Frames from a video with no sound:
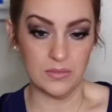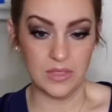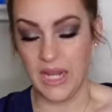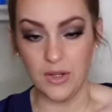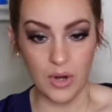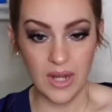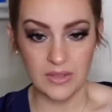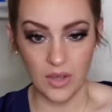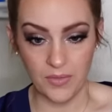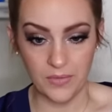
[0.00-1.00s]
take your eyes
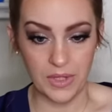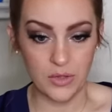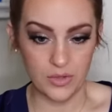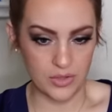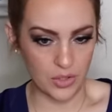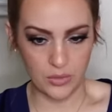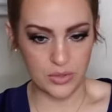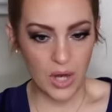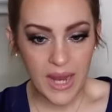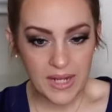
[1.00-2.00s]
off of. It looks so
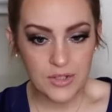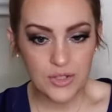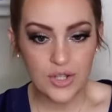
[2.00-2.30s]
strange.